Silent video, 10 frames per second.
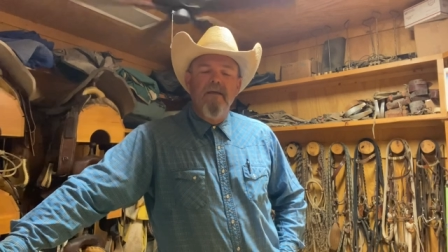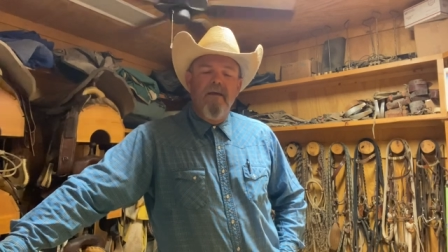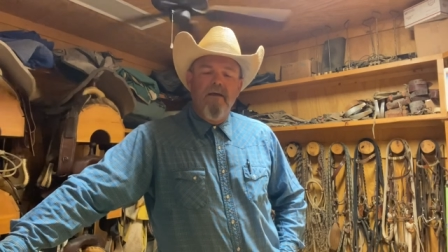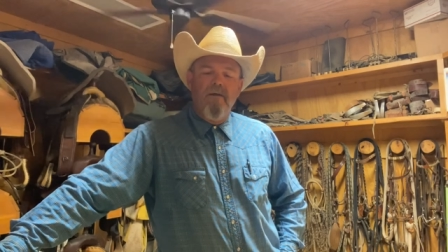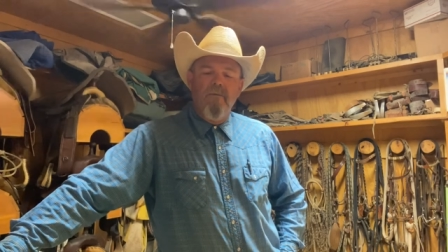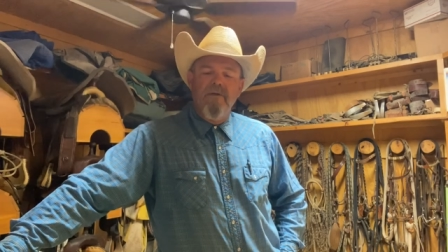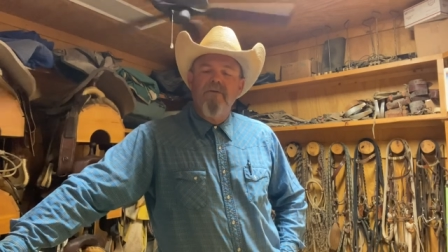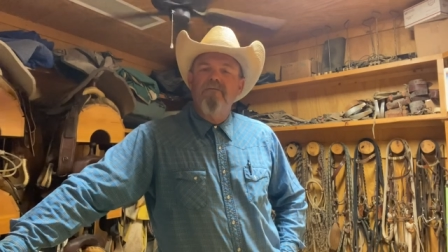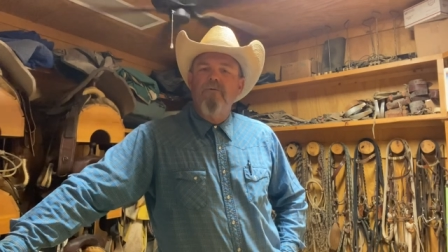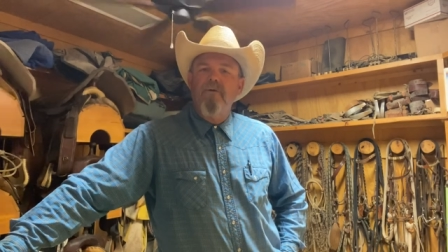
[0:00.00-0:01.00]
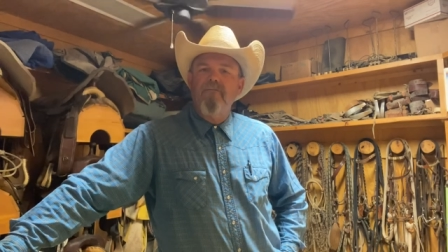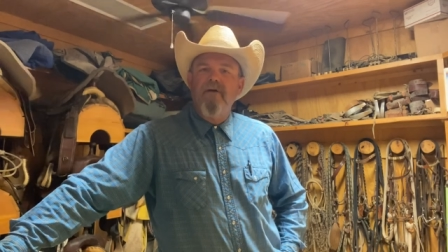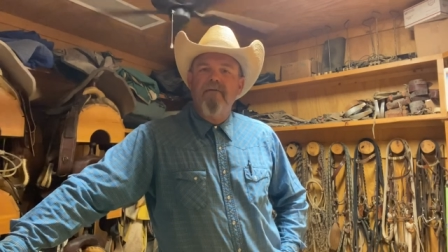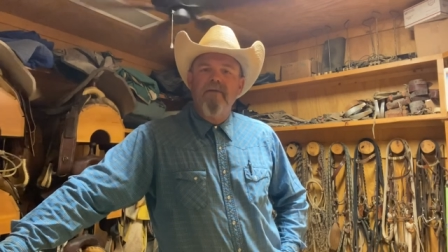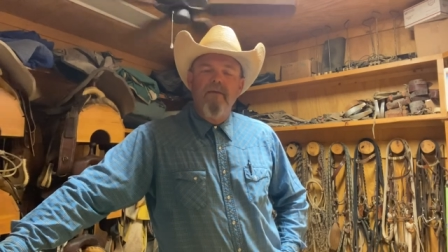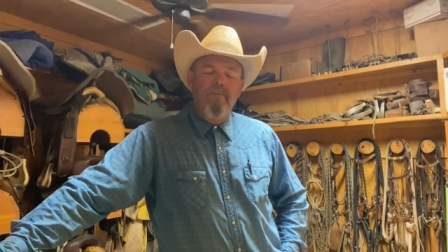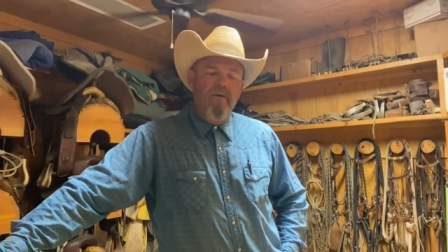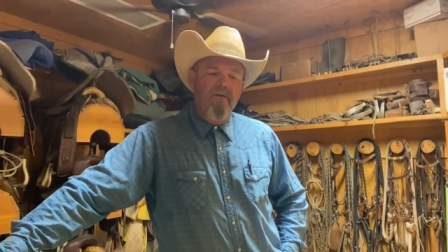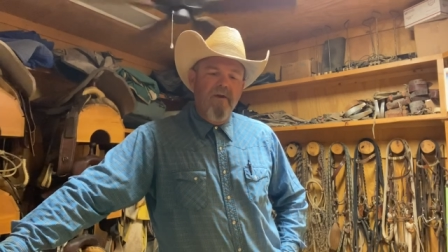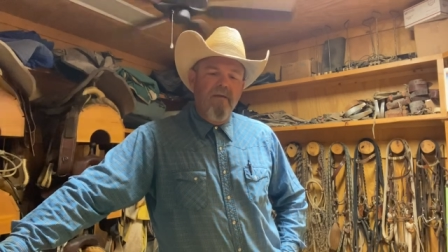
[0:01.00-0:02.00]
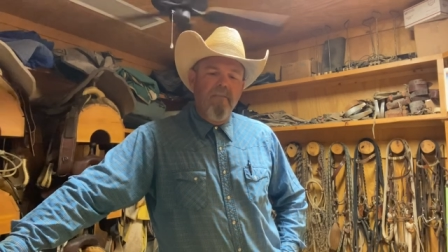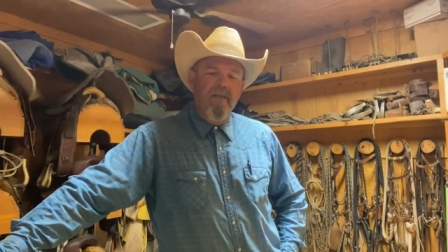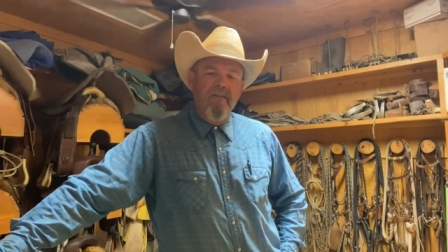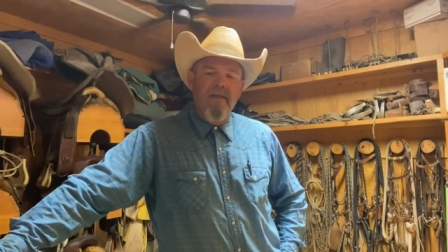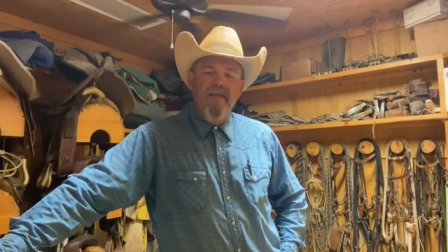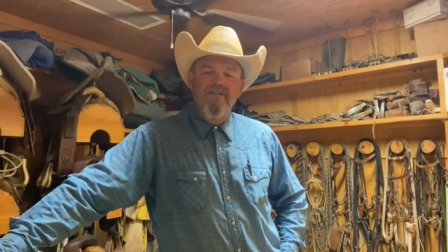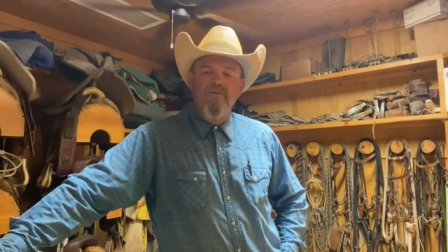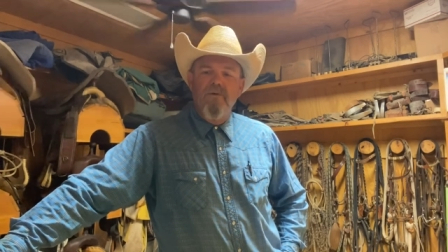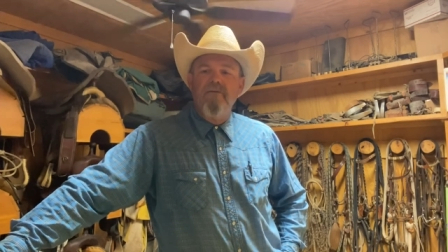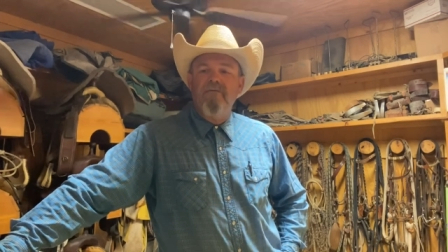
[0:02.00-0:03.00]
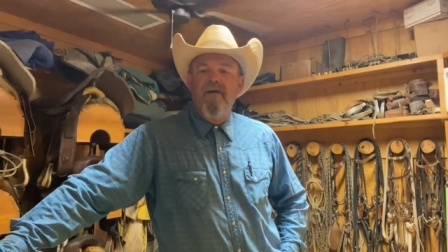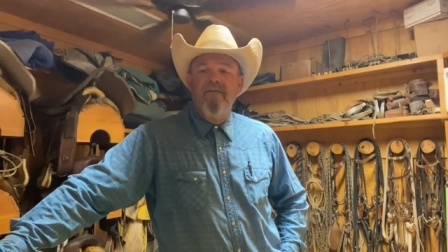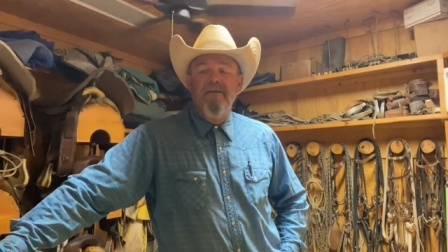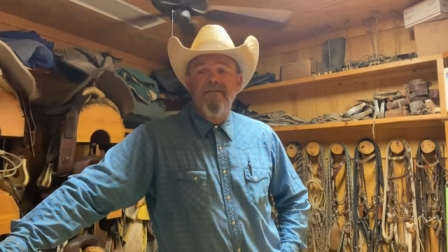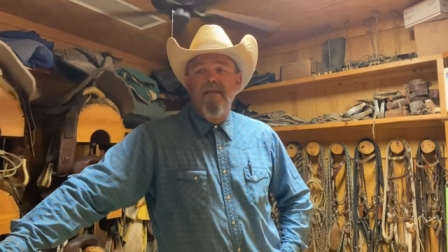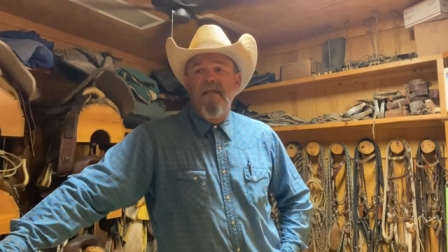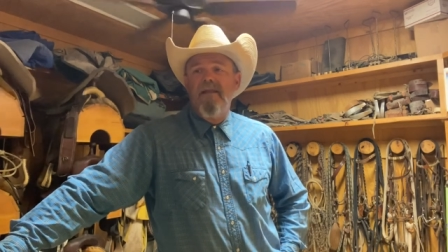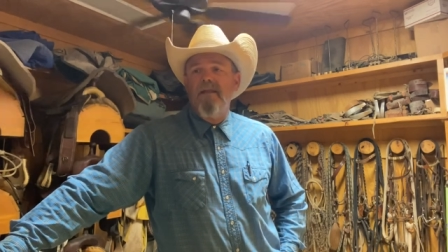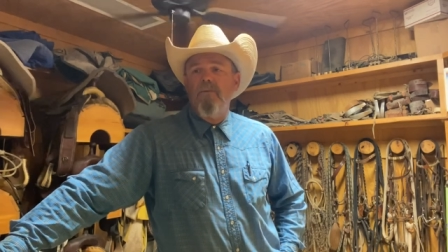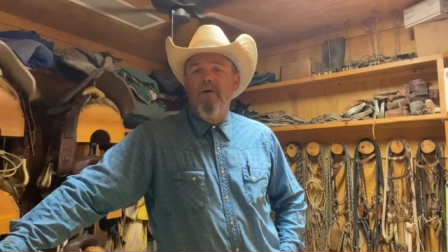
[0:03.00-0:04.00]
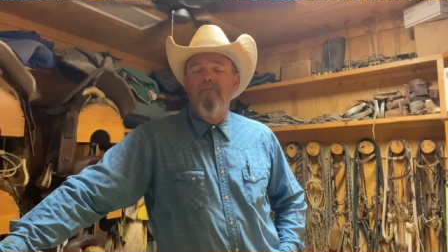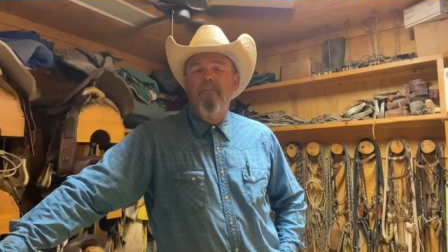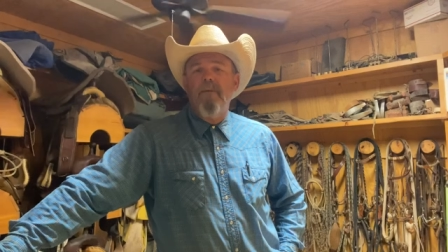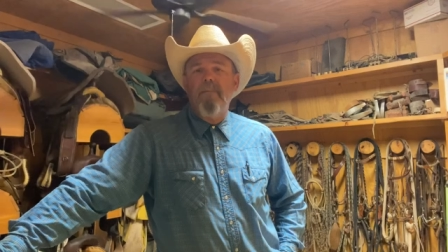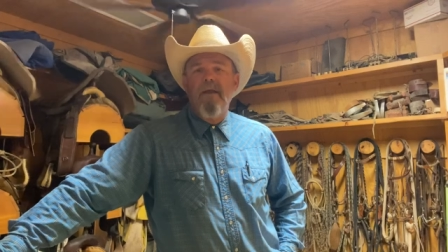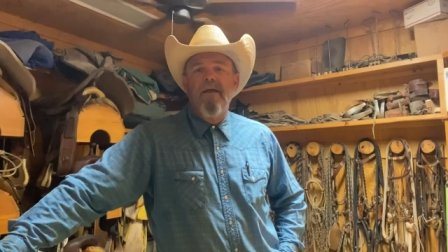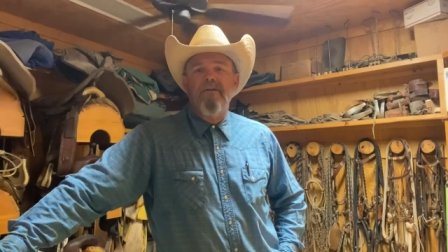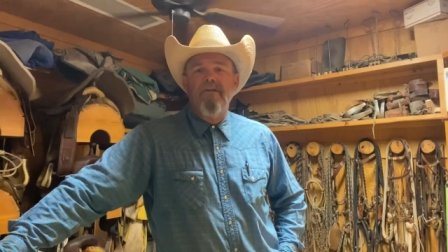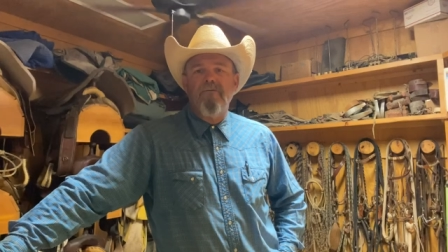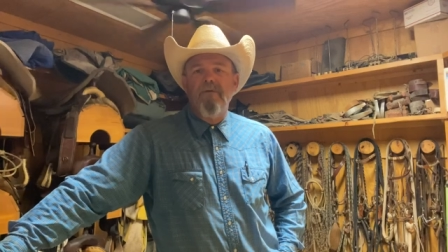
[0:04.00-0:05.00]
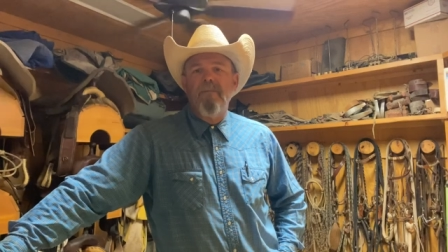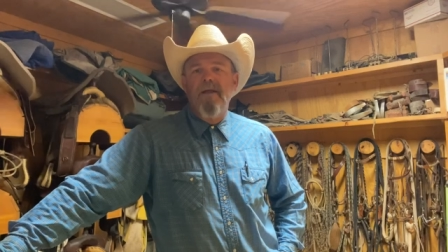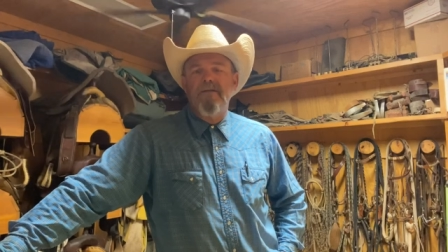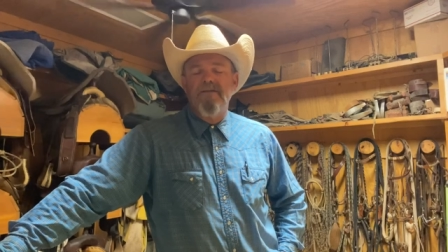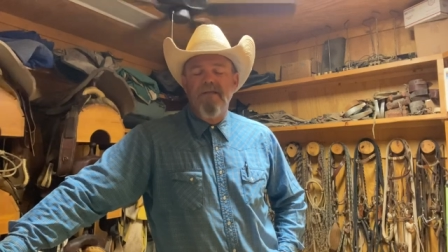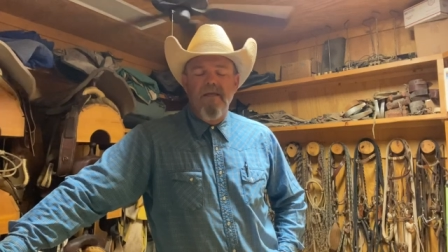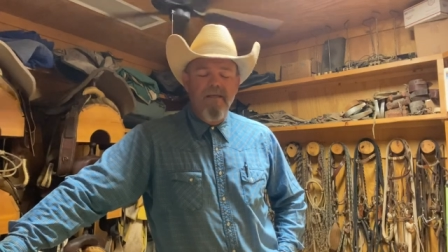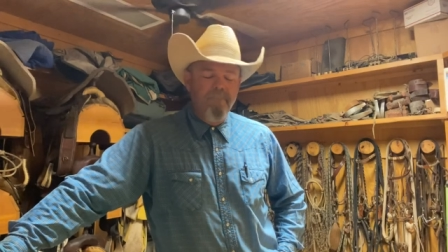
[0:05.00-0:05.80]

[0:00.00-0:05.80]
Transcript: Uh, we do 45 day program. In the next 25 days, they gain anywhere from a pound to three pounds a day.